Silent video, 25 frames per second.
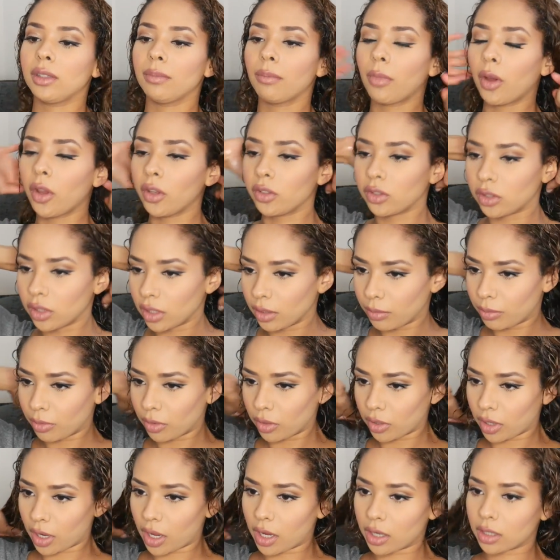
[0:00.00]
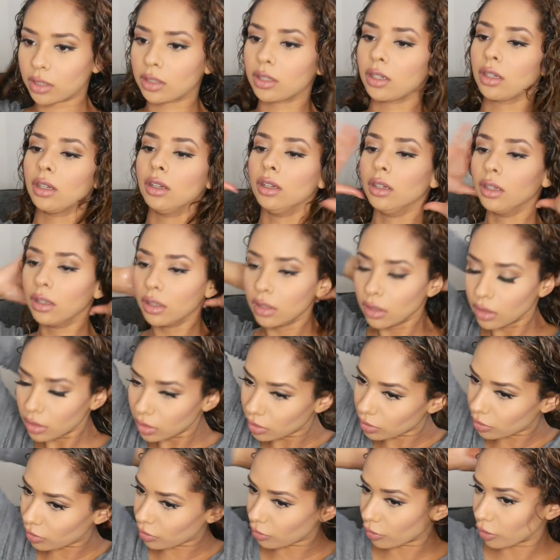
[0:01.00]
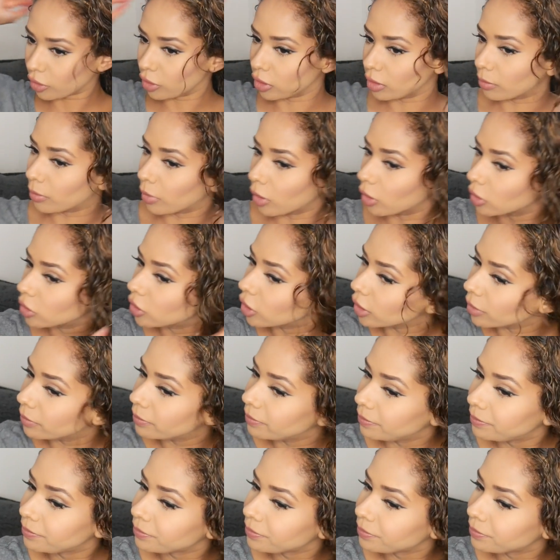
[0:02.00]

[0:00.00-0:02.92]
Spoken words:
most of the product through the bottom.